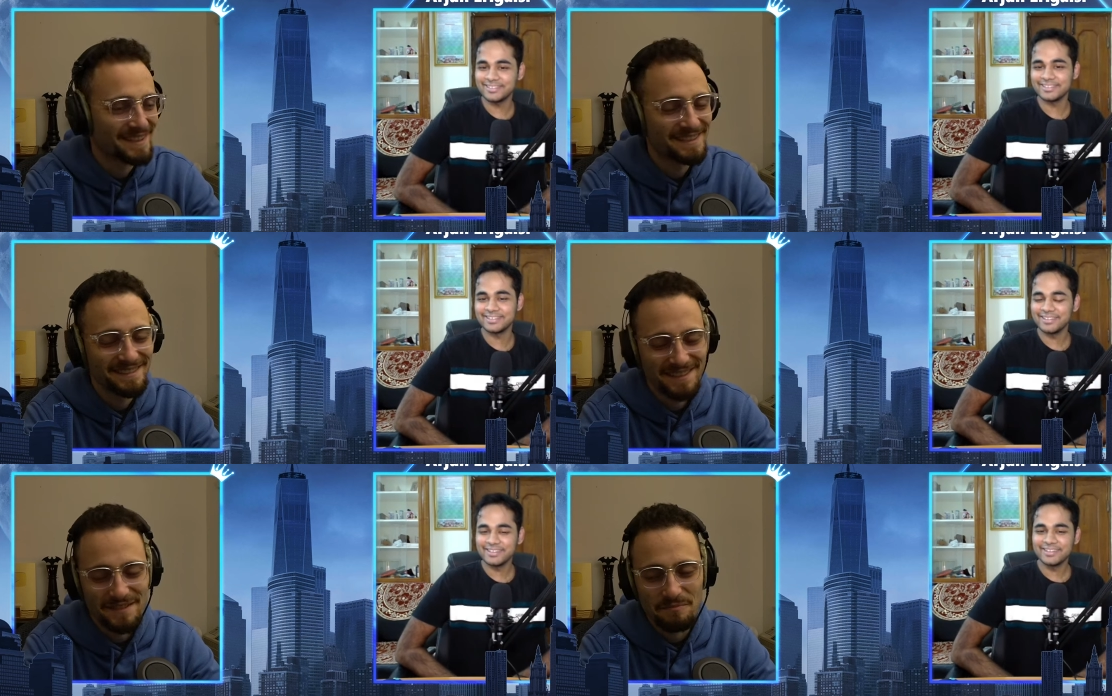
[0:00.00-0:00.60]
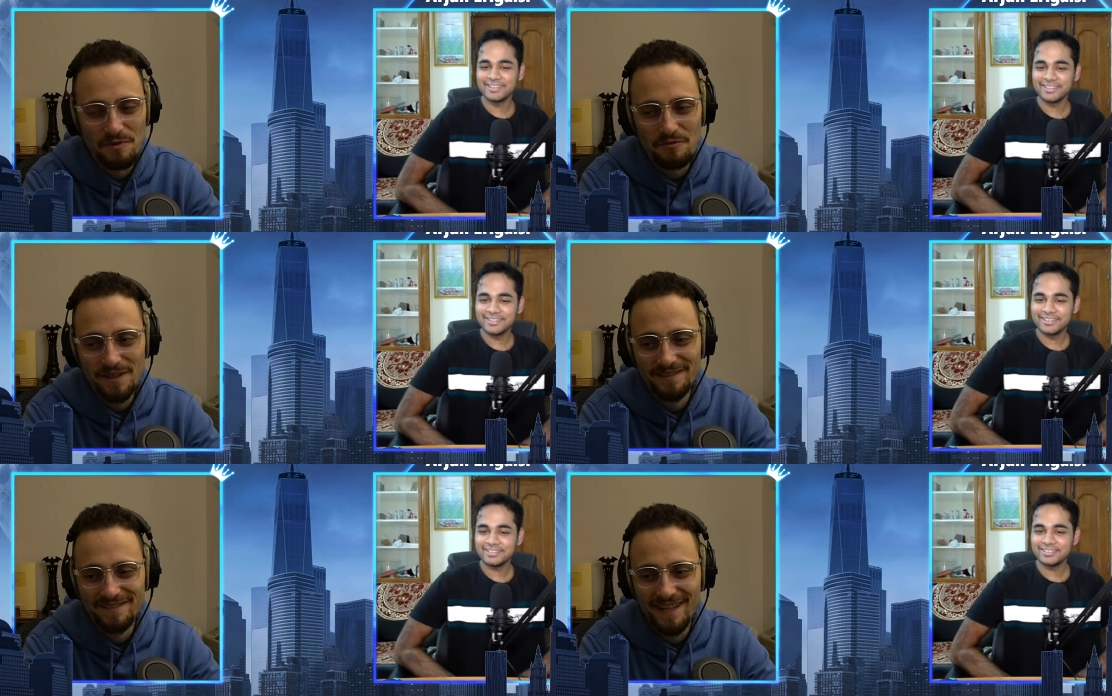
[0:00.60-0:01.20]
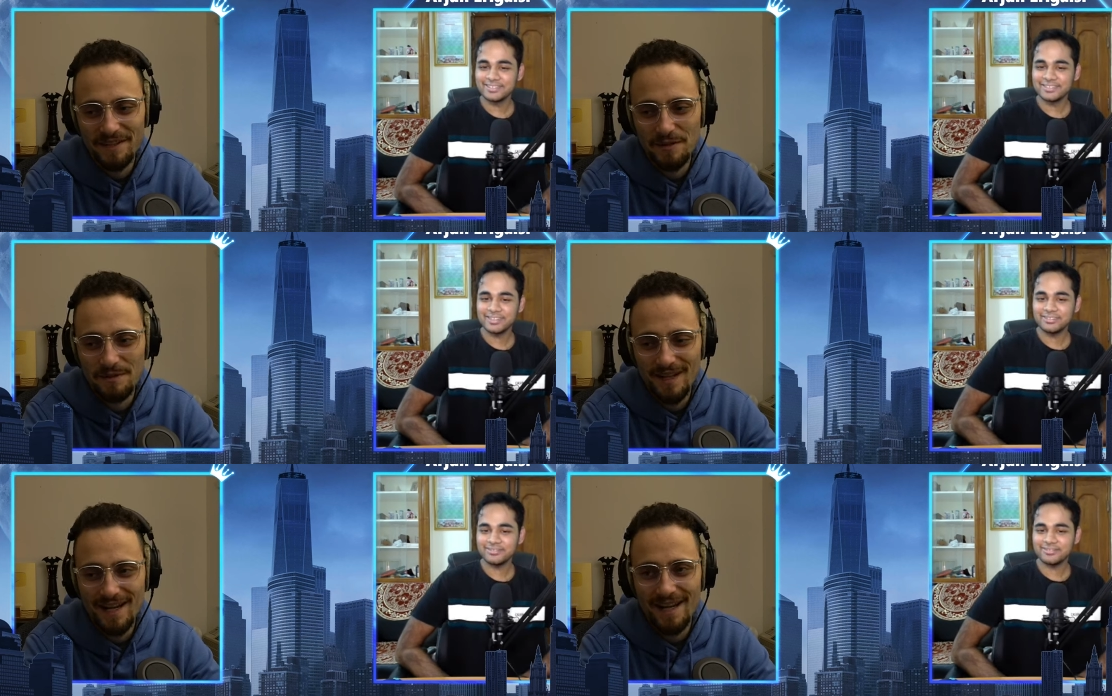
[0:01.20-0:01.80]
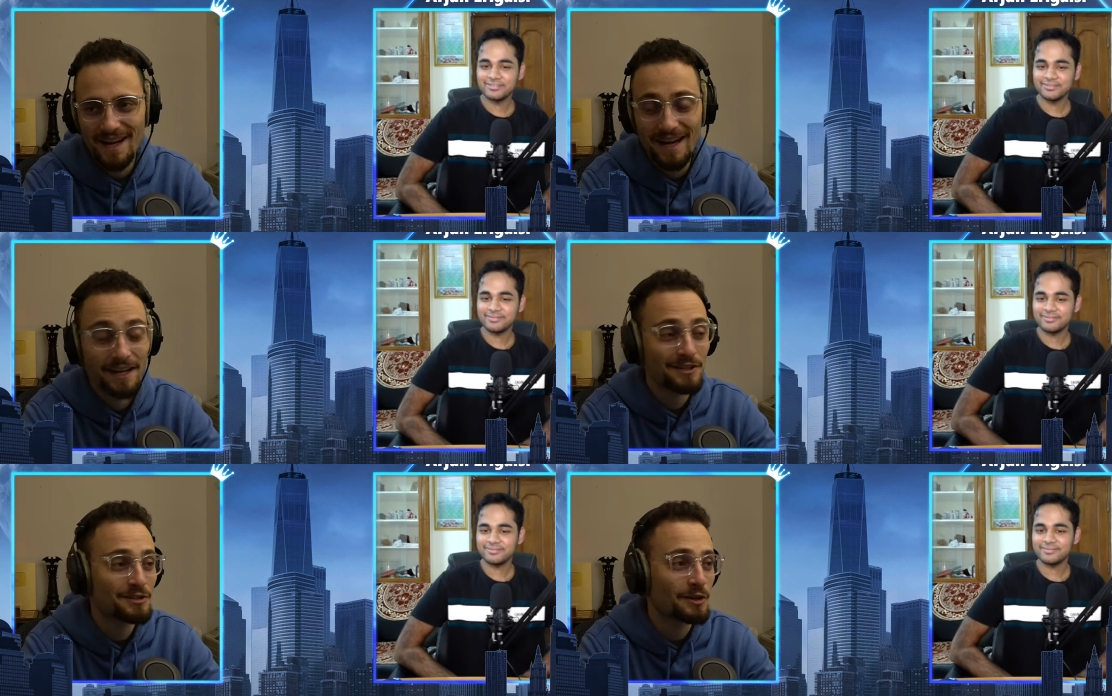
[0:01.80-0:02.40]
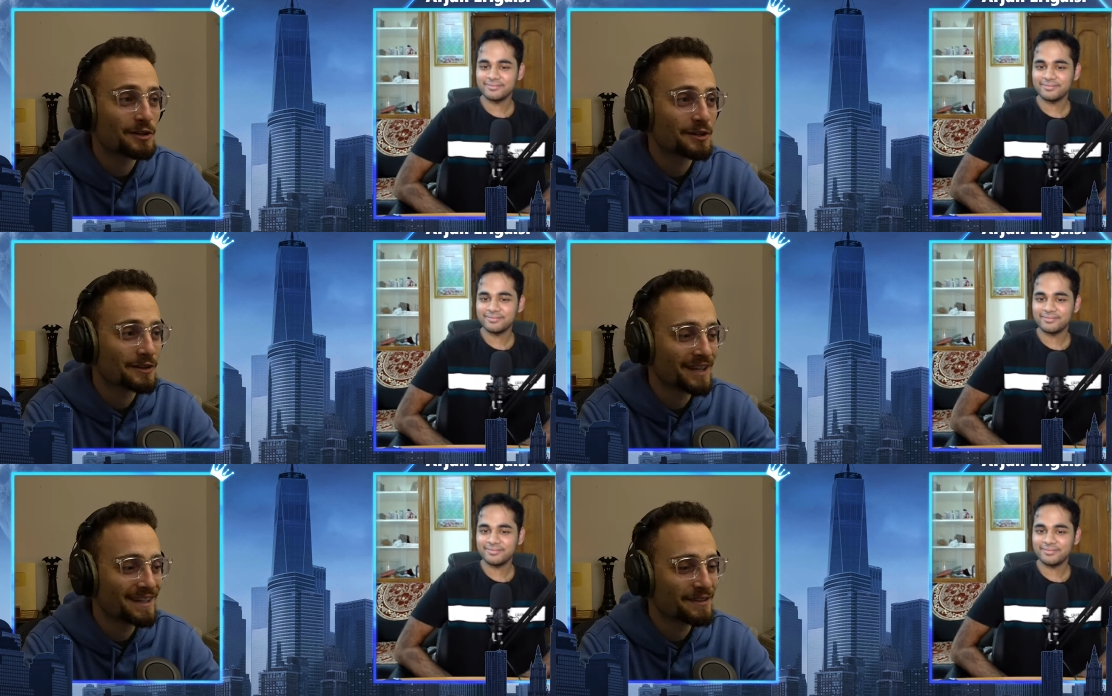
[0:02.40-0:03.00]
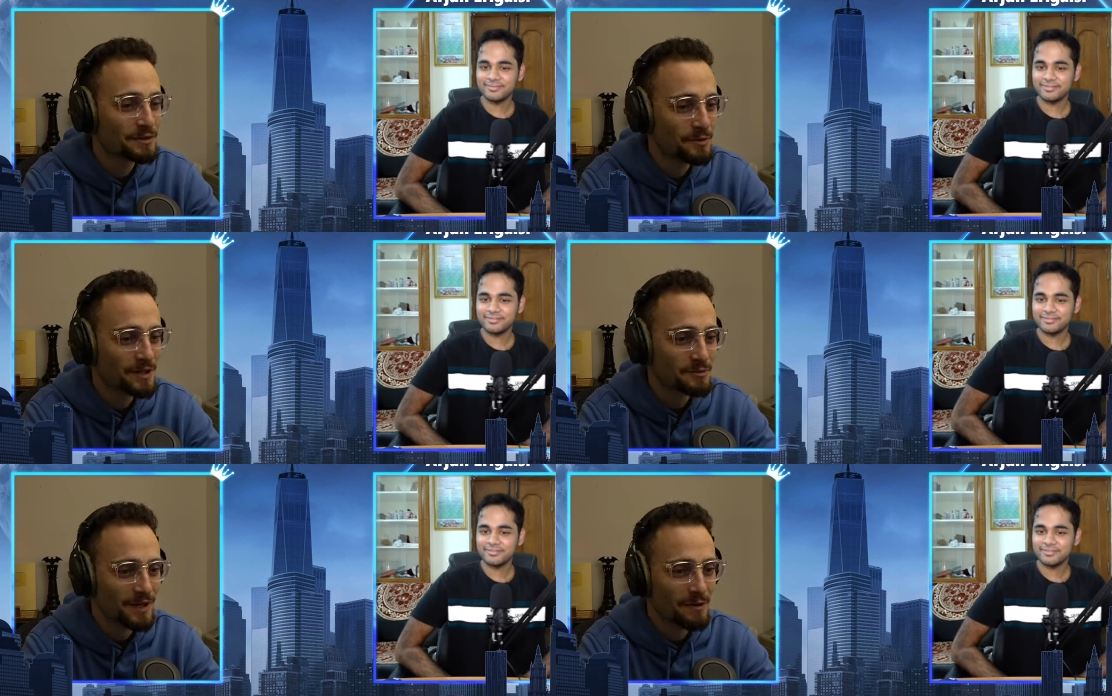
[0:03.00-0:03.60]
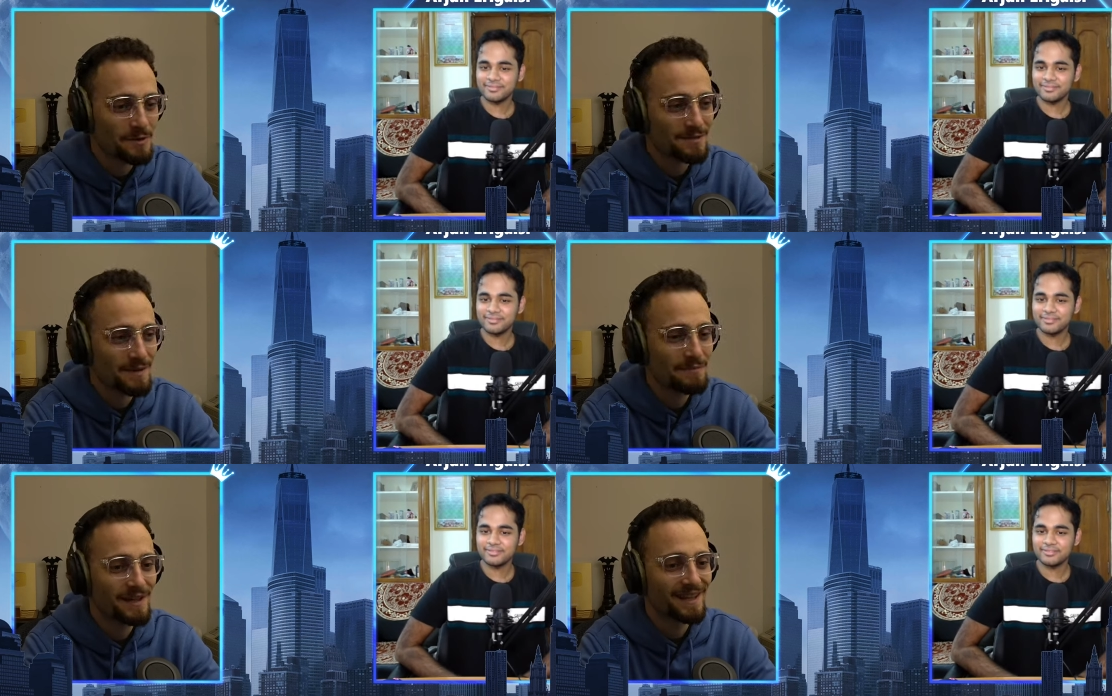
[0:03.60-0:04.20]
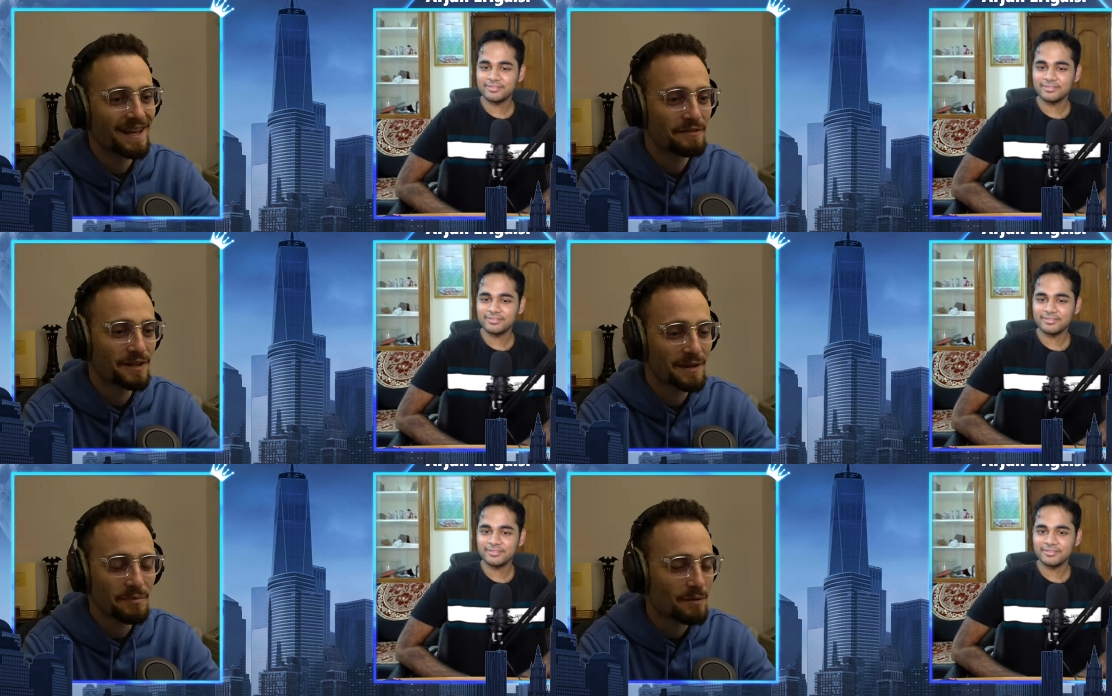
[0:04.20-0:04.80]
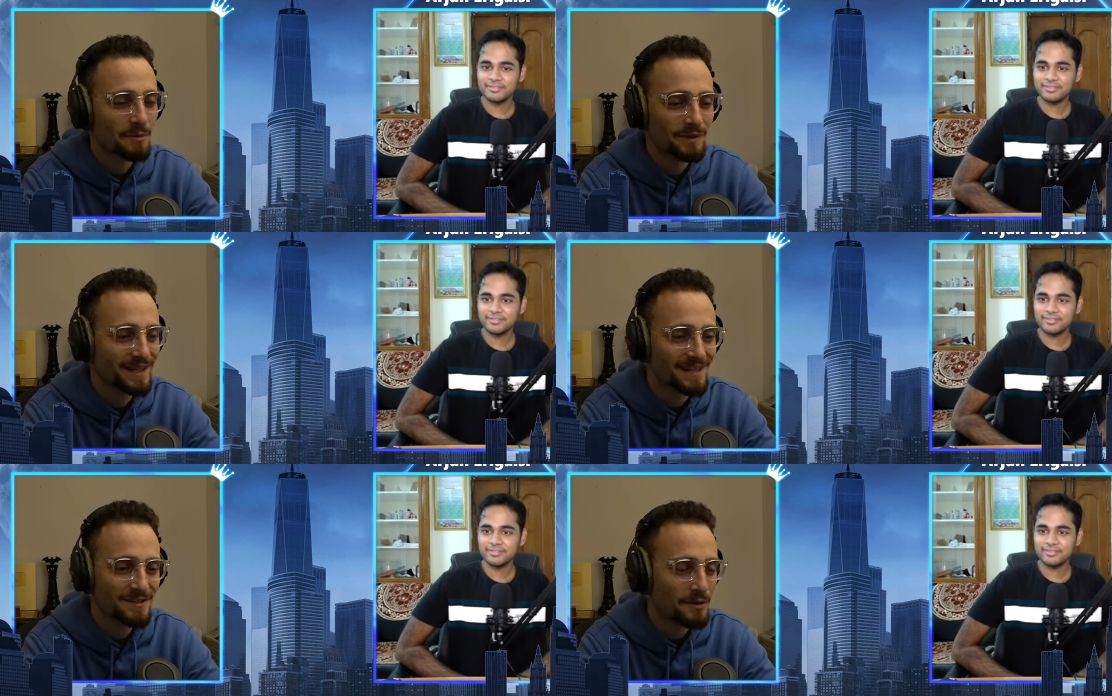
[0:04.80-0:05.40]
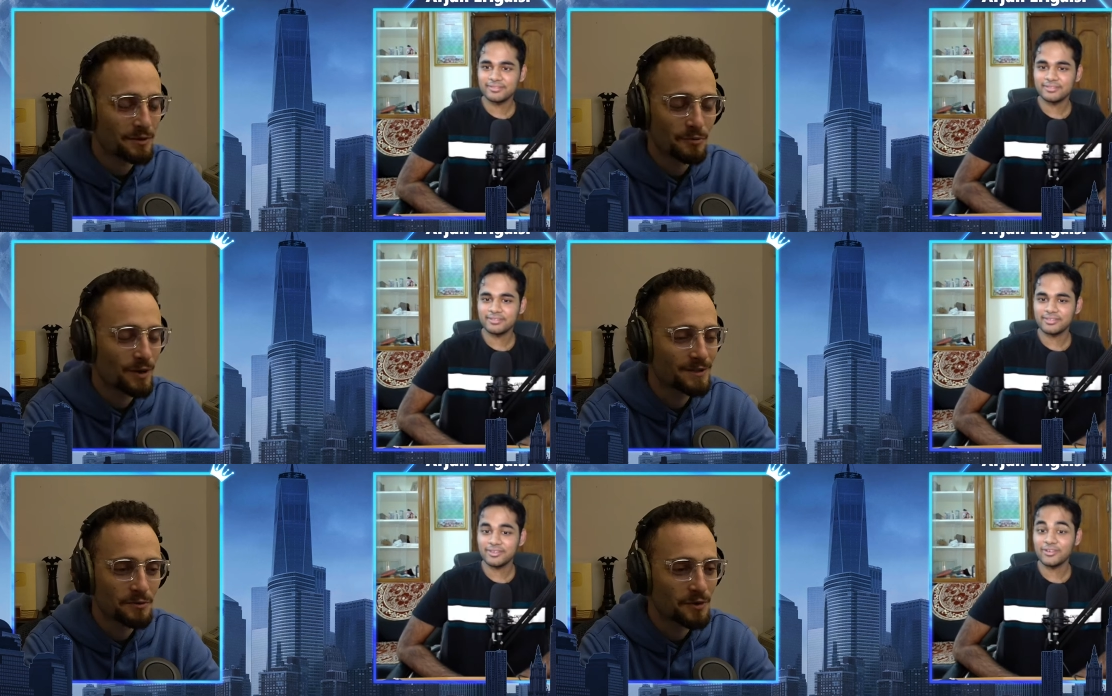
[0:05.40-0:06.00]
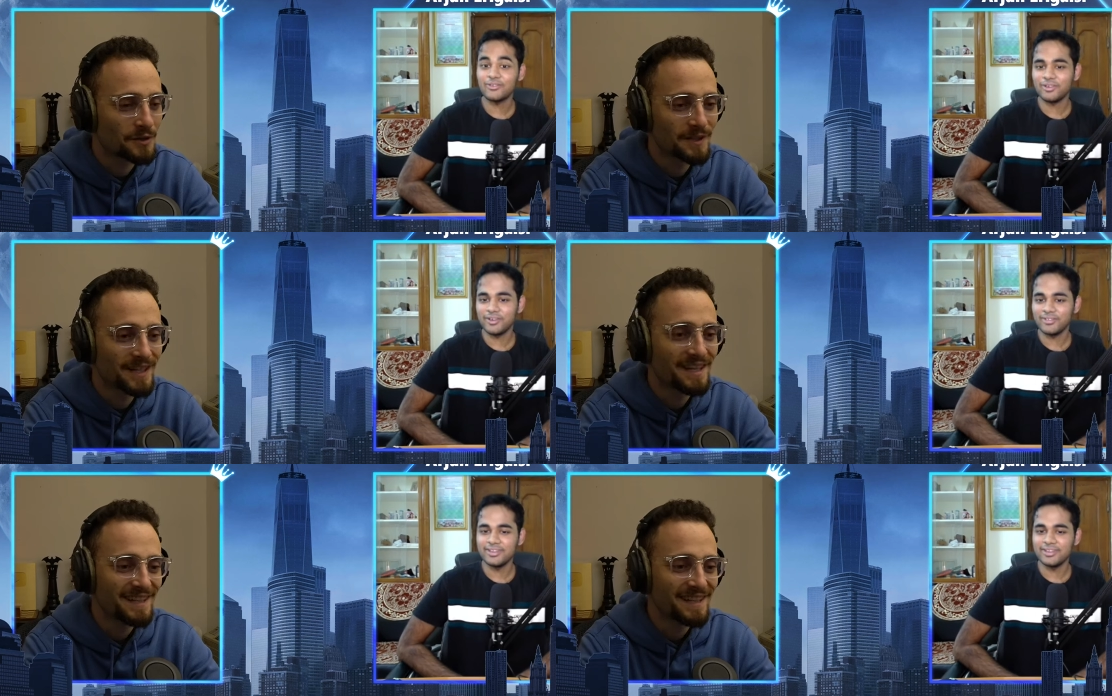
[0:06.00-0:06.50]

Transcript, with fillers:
Speaker 1: Yeah, it's more fun. I know. Uh, I got started on that in the U.S. when I was maybe 11. I probably got started way too early.